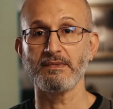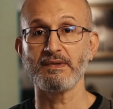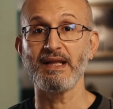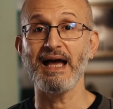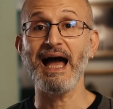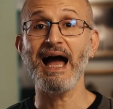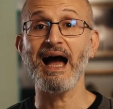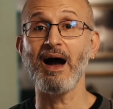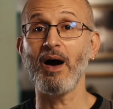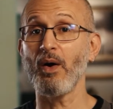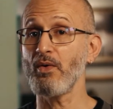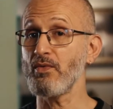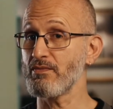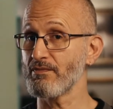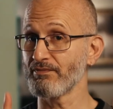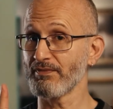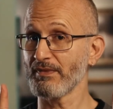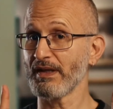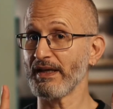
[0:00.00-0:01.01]

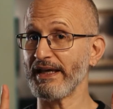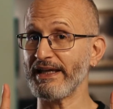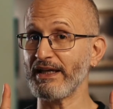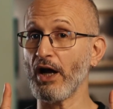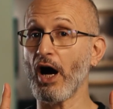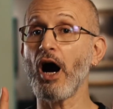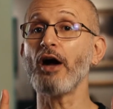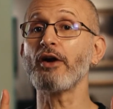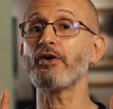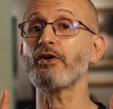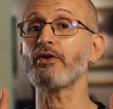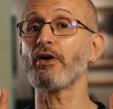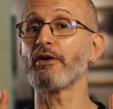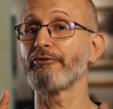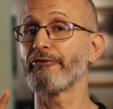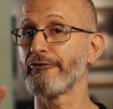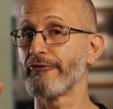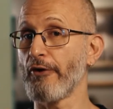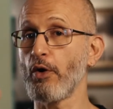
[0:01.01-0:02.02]
Now, in honor
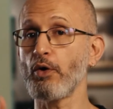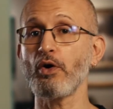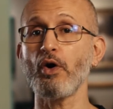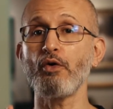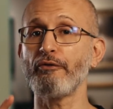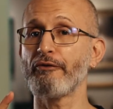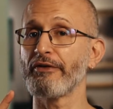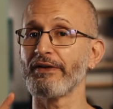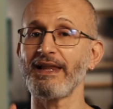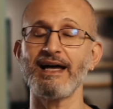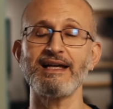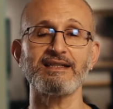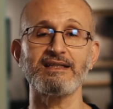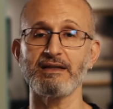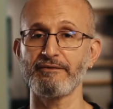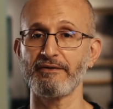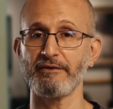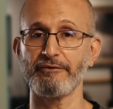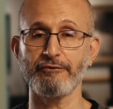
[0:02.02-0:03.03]
of Photo
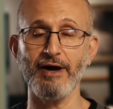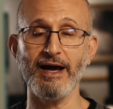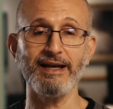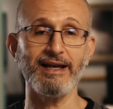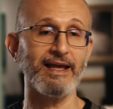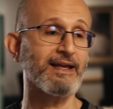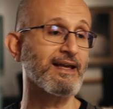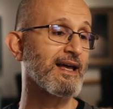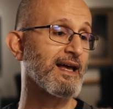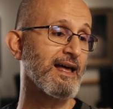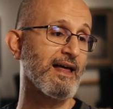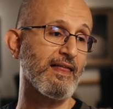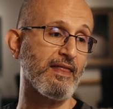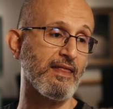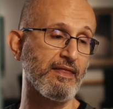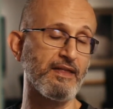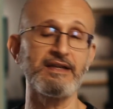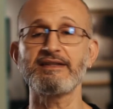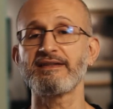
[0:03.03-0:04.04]
Philosophy Friday,
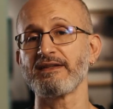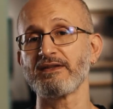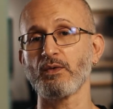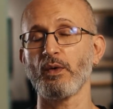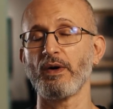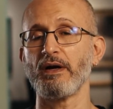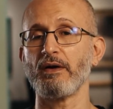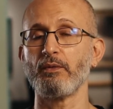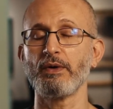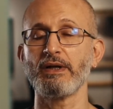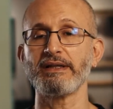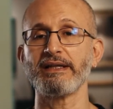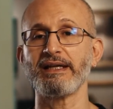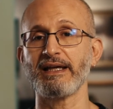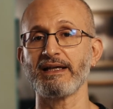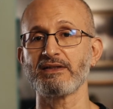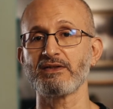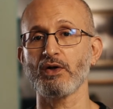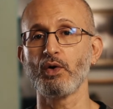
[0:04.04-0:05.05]
this is where it really
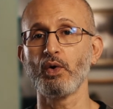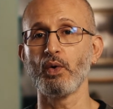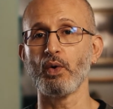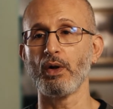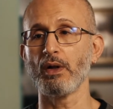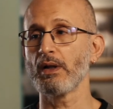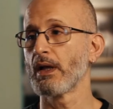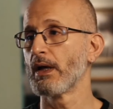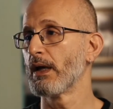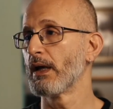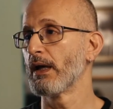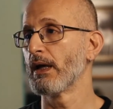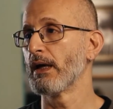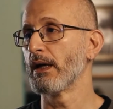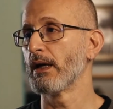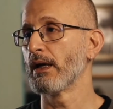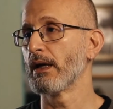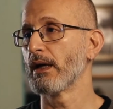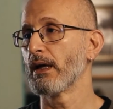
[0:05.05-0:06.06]
gets cool.
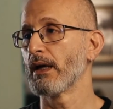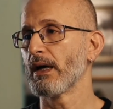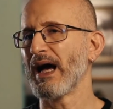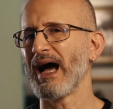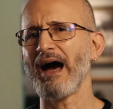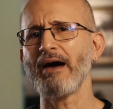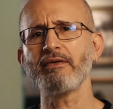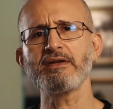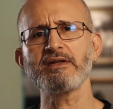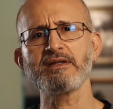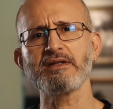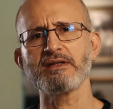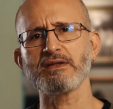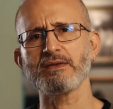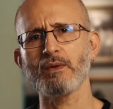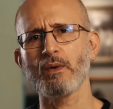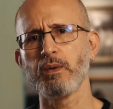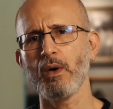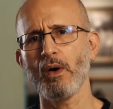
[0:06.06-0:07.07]
How does
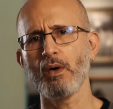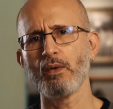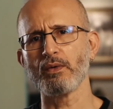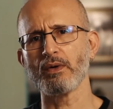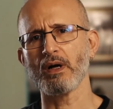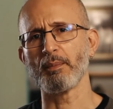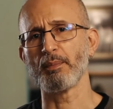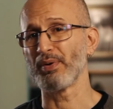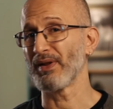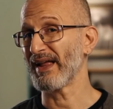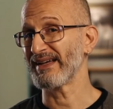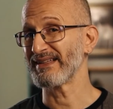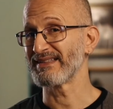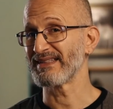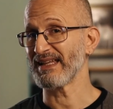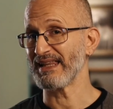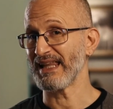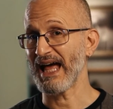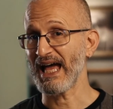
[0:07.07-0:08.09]
this quote apply
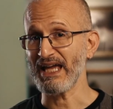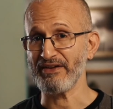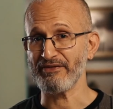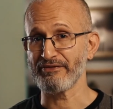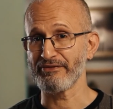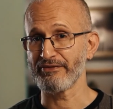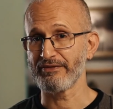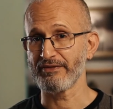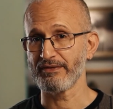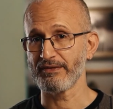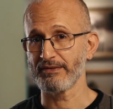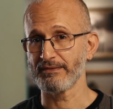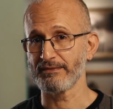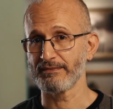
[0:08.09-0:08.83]
to life?